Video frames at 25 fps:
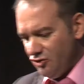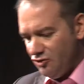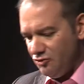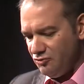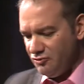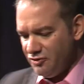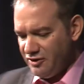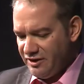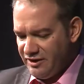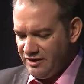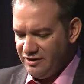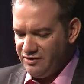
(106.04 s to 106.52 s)
You
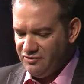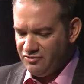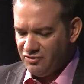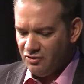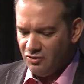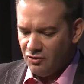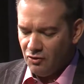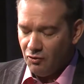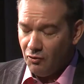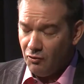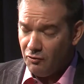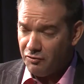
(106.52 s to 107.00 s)
need
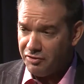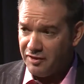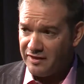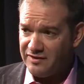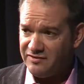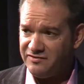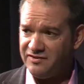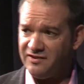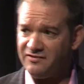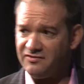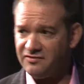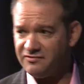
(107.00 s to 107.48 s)

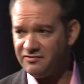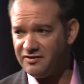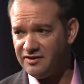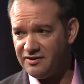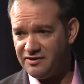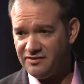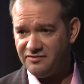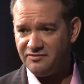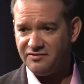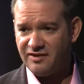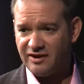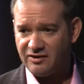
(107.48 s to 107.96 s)
authenticity
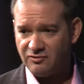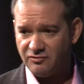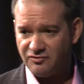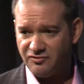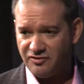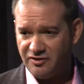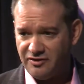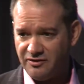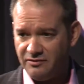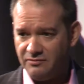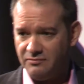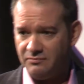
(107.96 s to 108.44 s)
and
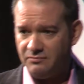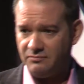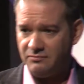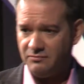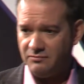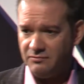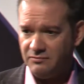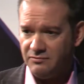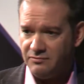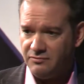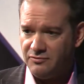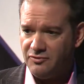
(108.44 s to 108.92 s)
integrity.
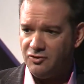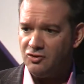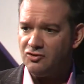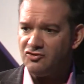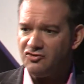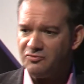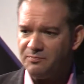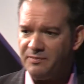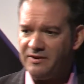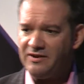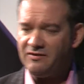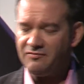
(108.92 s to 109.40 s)
You've got to
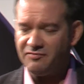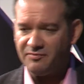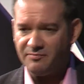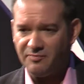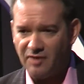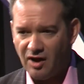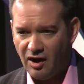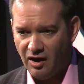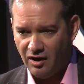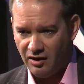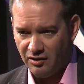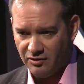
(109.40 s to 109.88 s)
speak from
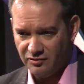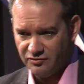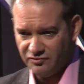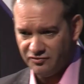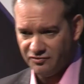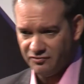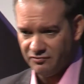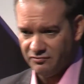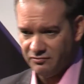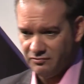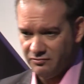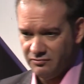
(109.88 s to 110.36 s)
the
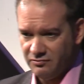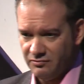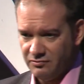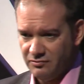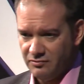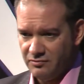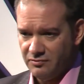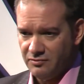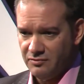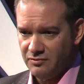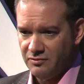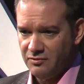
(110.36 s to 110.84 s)
heart.
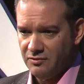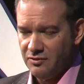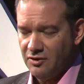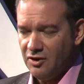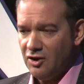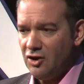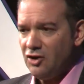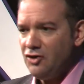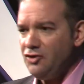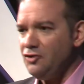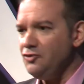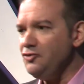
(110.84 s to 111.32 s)

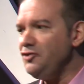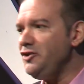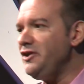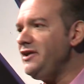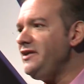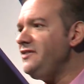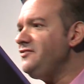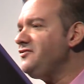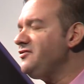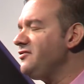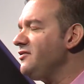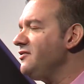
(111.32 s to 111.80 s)
You
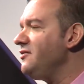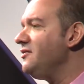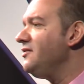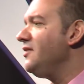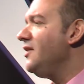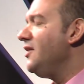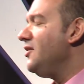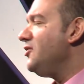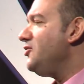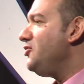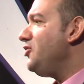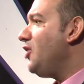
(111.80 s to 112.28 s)
need to
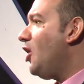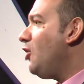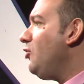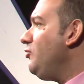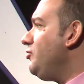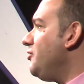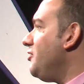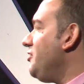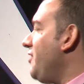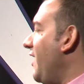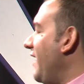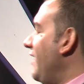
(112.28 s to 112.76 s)
know
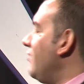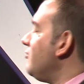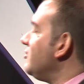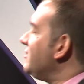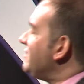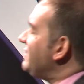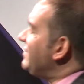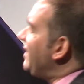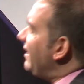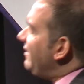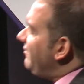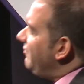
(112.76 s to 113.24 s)
that they are a
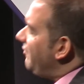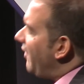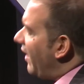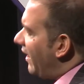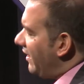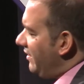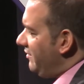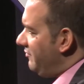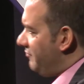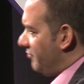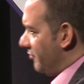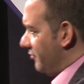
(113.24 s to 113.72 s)
safe
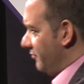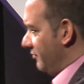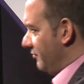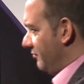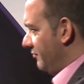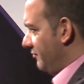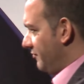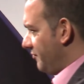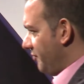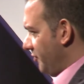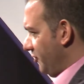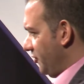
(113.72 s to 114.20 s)
haven
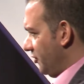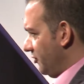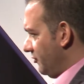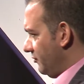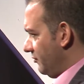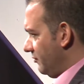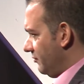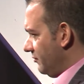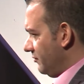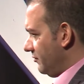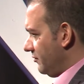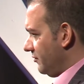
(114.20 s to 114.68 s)
for you,
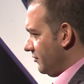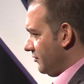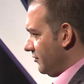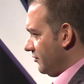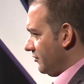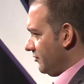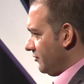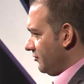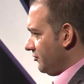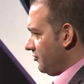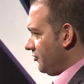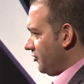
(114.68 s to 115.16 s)

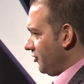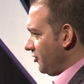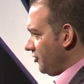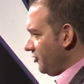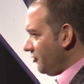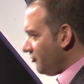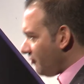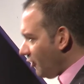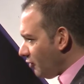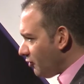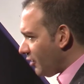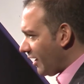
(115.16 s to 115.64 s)
that
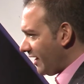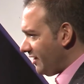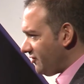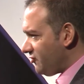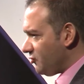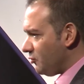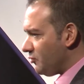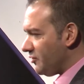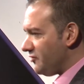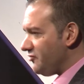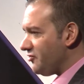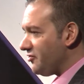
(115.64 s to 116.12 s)
you're okay
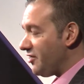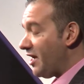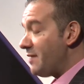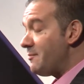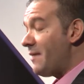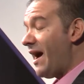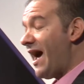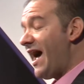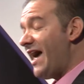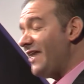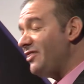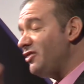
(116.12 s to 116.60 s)
talking to them
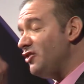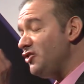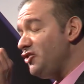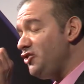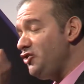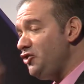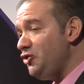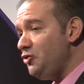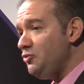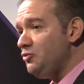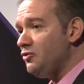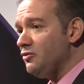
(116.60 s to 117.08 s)
and
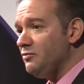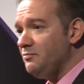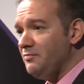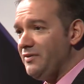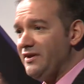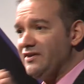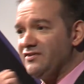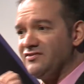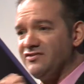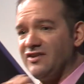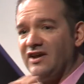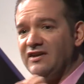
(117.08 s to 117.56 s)
that you can
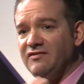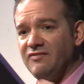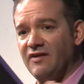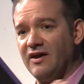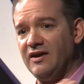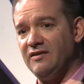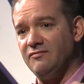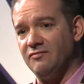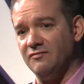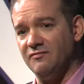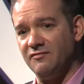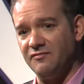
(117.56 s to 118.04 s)
be a safe
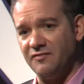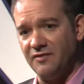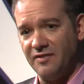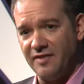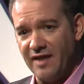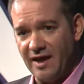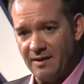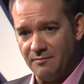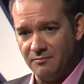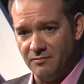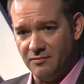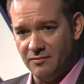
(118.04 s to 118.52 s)
haven for
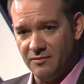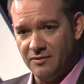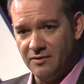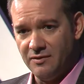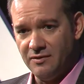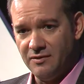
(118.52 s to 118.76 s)
them.